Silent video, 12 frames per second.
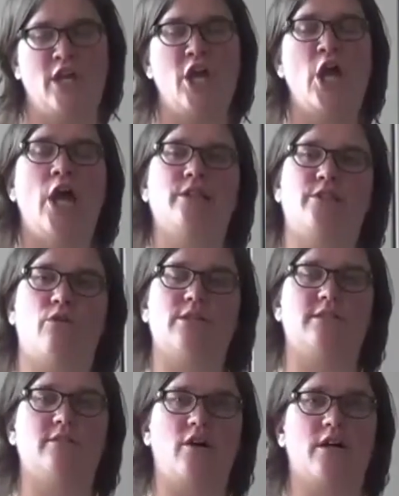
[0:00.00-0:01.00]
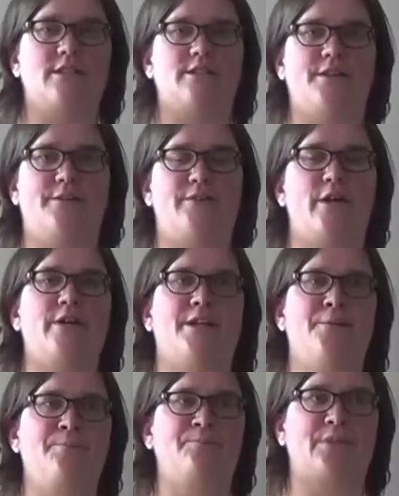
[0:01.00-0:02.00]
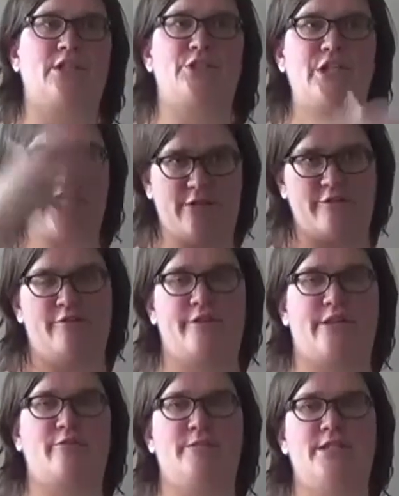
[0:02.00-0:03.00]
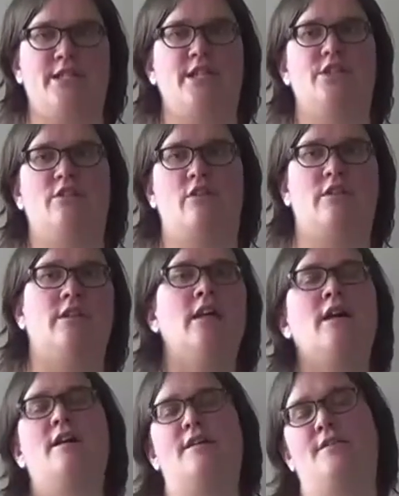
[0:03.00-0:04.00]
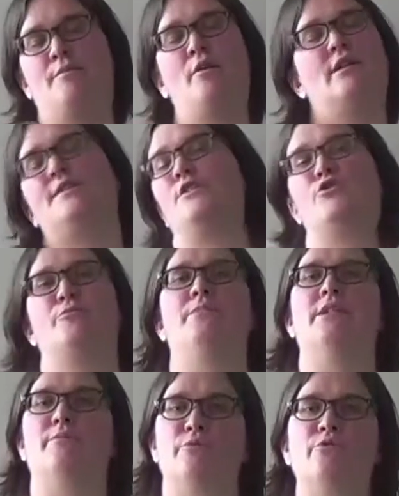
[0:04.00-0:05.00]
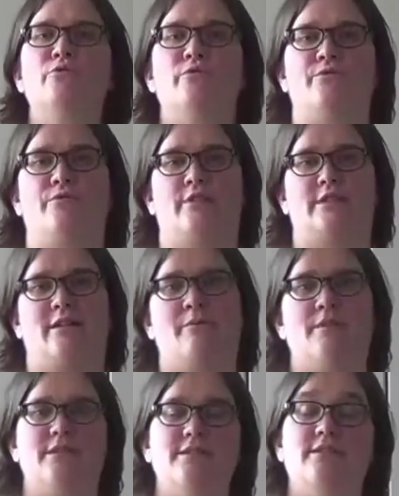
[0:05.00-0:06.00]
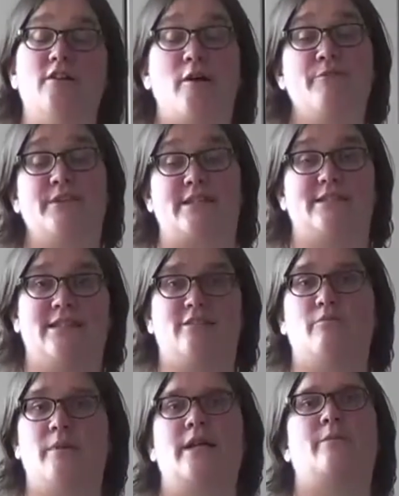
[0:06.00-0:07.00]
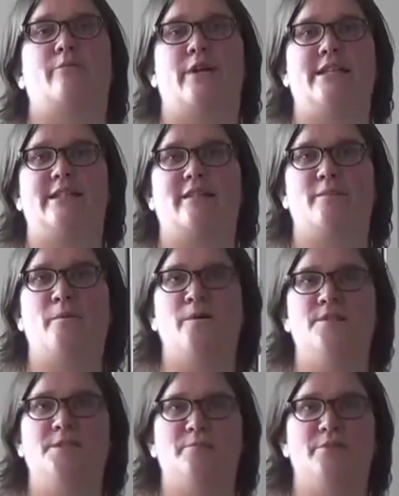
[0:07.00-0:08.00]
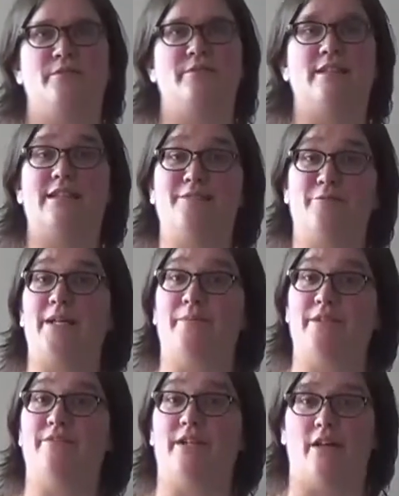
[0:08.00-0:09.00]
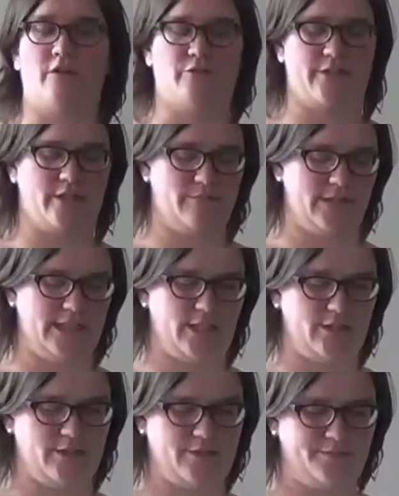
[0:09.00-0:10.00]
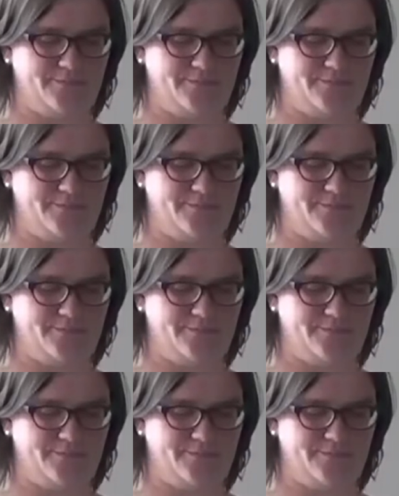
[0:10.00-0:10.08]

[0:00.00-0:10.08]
So it's not a very general recommendation on the policy should be improved, for example. This is obvious. That's why I'm writing the policy brief, and that's why I'm giving out recommendations.